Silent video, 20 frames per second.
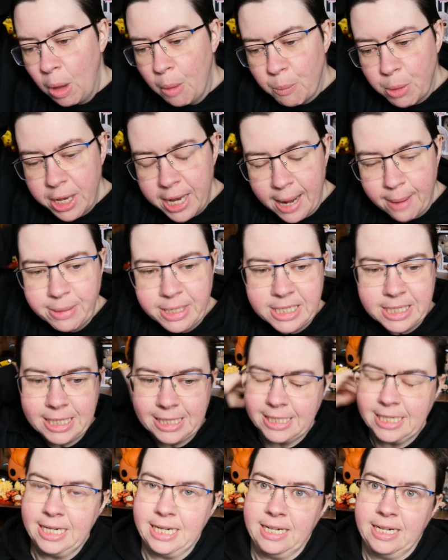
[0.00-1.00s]
But that means
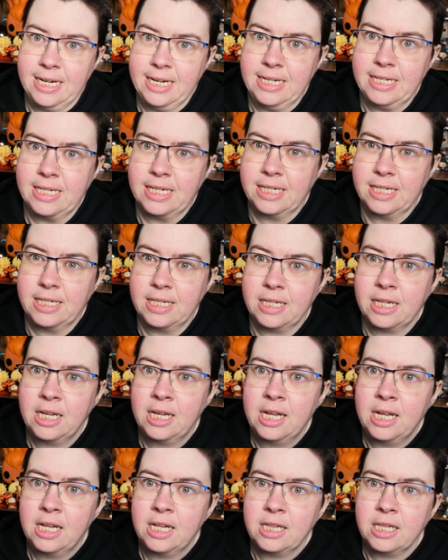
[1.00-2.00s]
it's eaten into
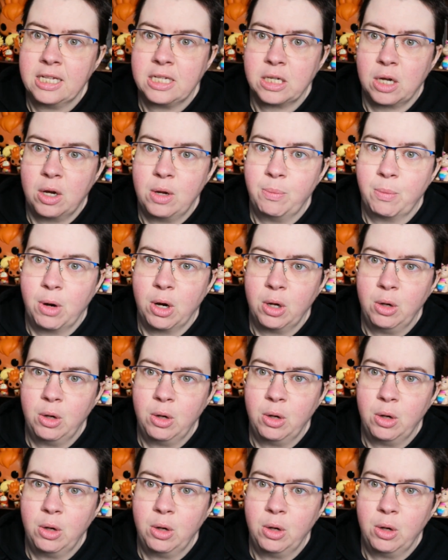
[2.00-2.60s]
the time